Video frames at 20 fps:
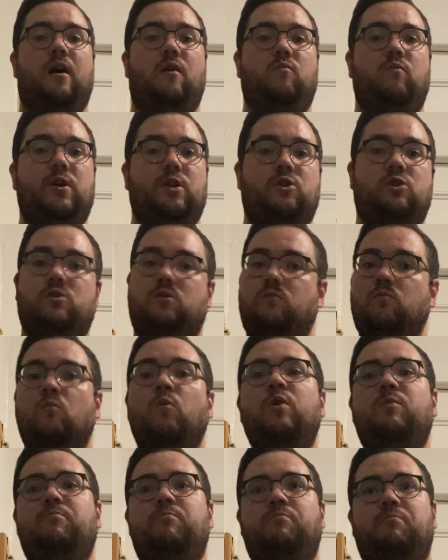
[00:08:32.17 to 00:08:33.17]
which
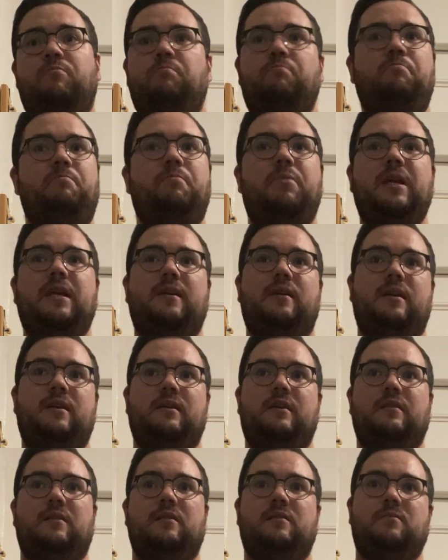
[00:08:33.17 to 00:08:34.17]
would
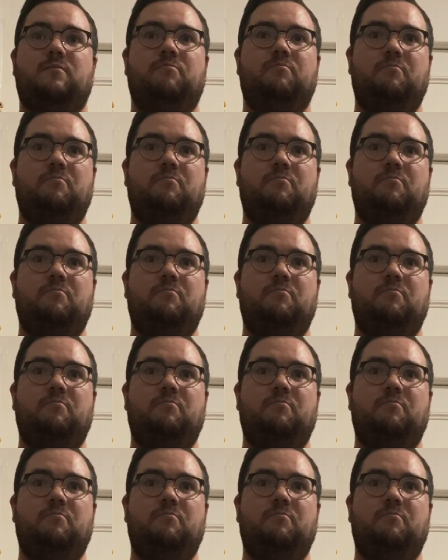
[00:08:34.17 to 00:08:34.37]
be